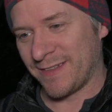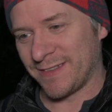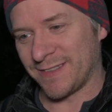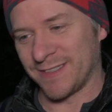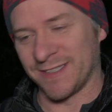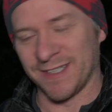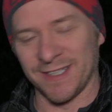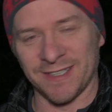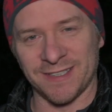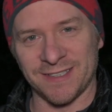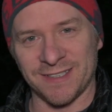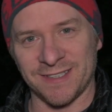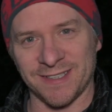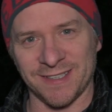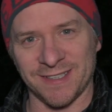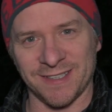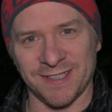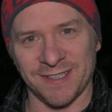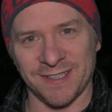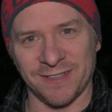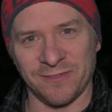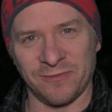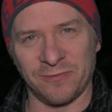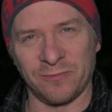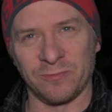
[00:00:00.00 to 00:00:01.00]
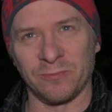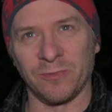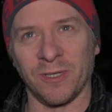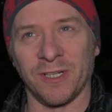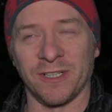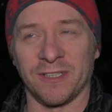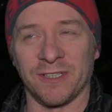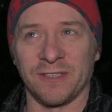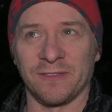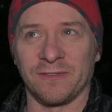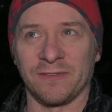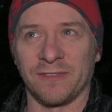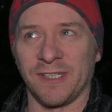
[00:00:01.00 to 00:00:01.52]
so that's uh,
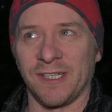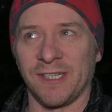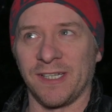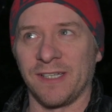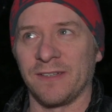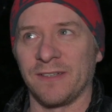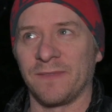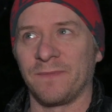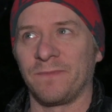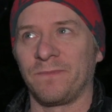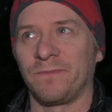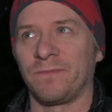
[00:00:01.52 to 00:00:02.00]
relatively,